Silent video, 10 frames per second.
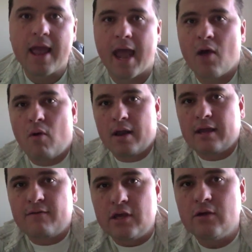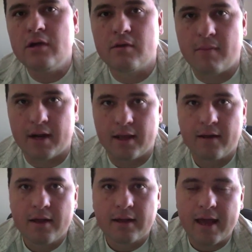and I want to give you your money,
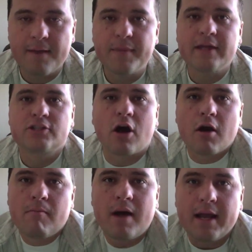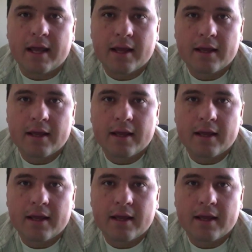okay? It's our money,